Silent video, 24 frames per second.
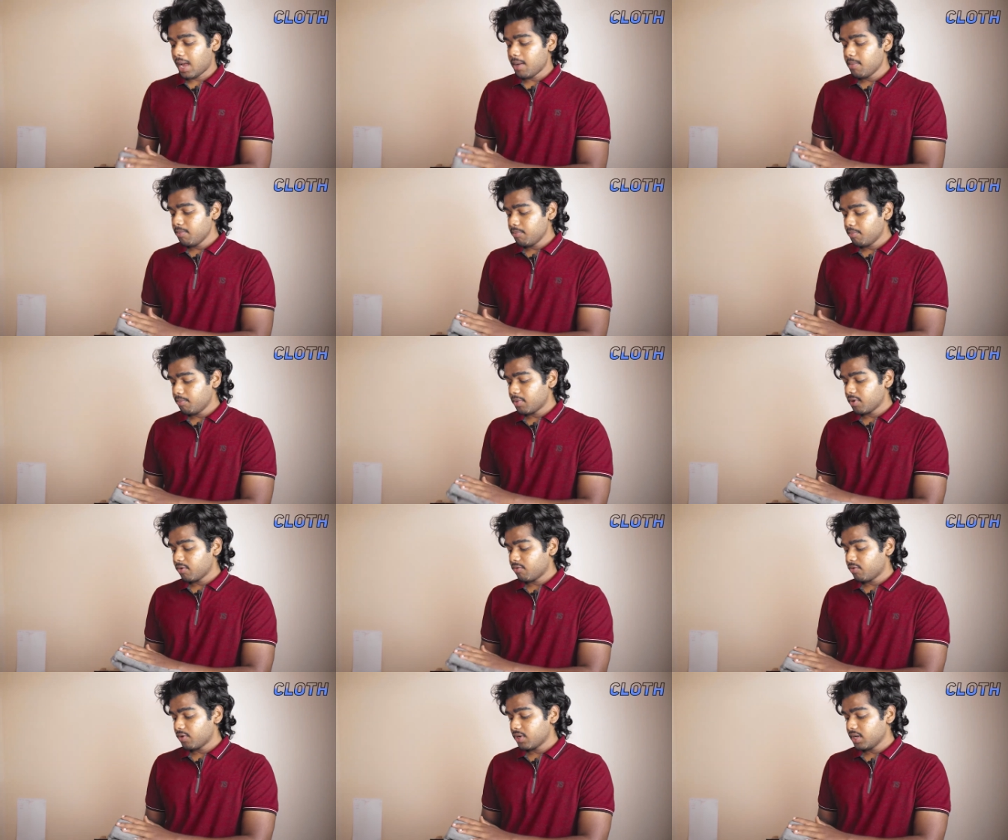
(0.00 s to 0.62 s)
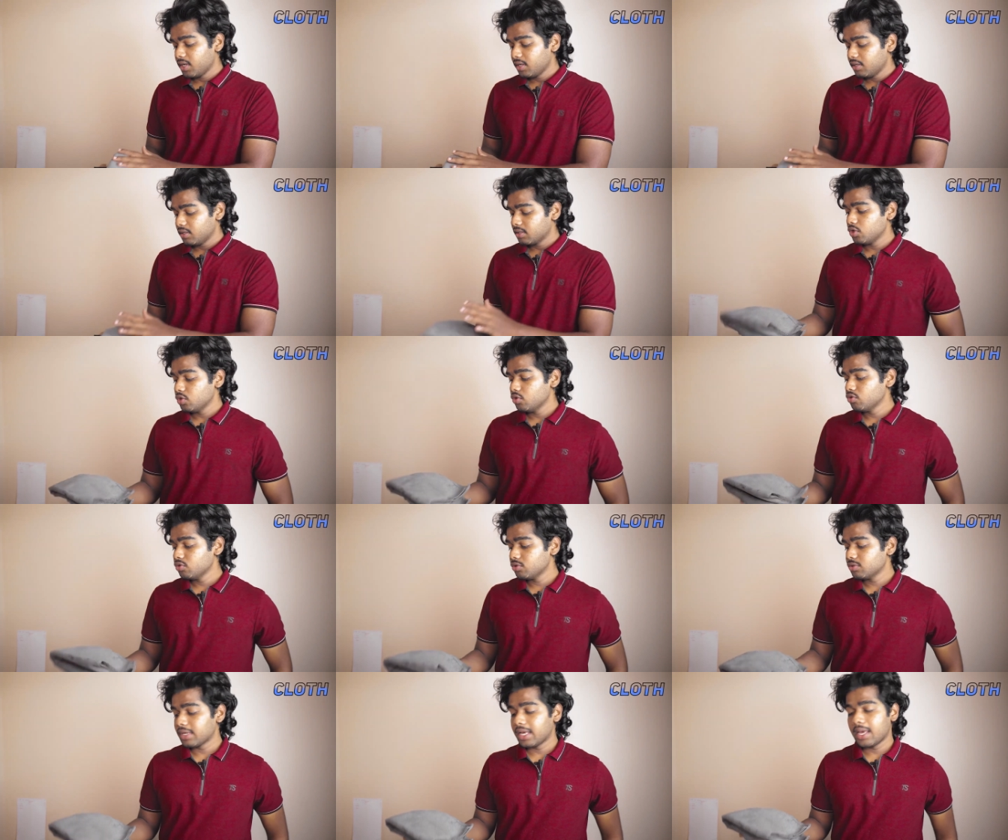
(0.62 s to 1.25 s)
I'm preferring
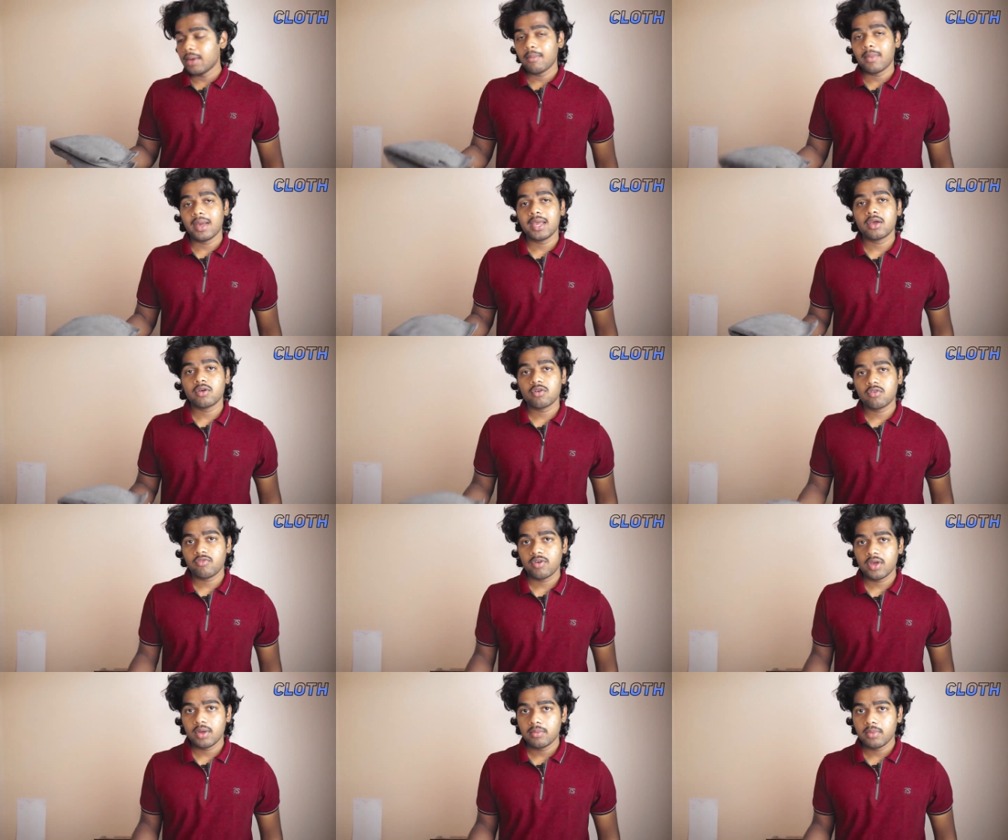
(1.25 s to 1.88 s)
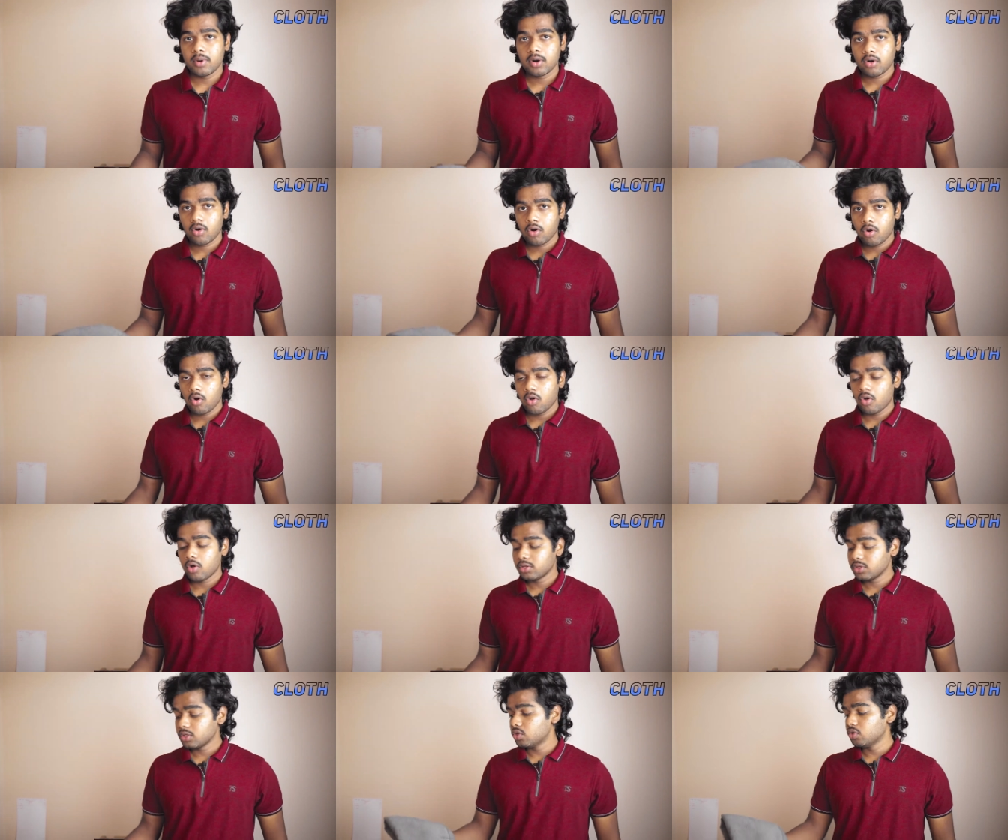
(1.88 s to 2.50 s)
use a microfiber
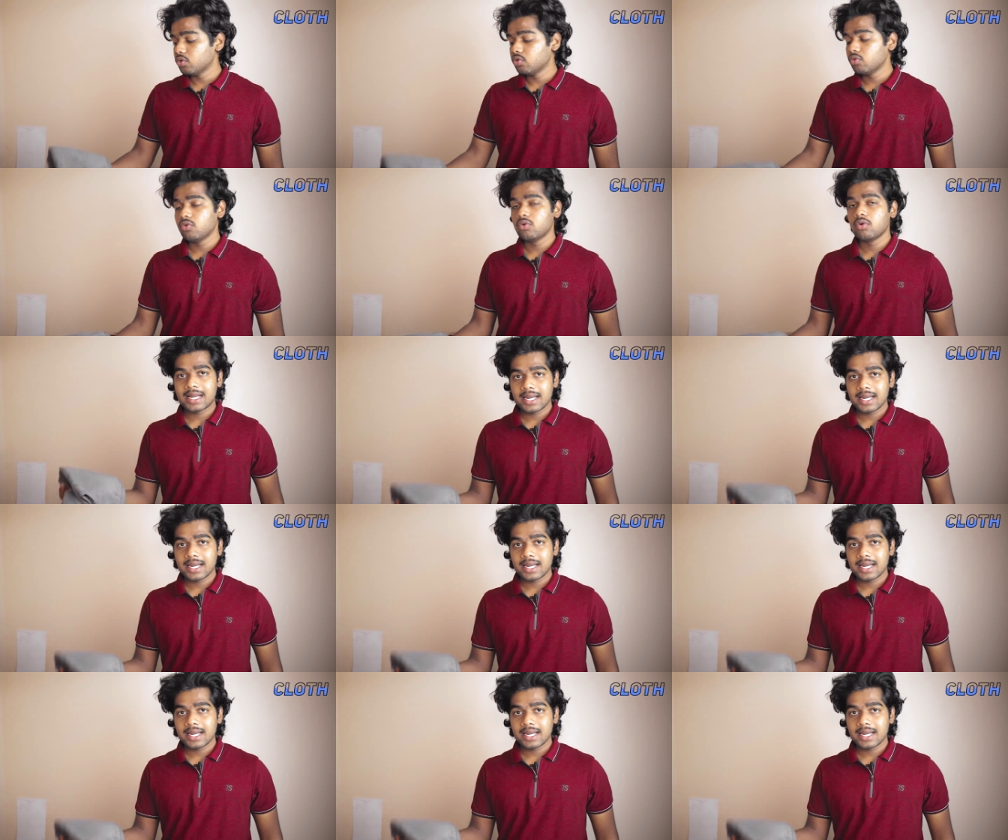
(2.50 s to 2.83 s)
cloth to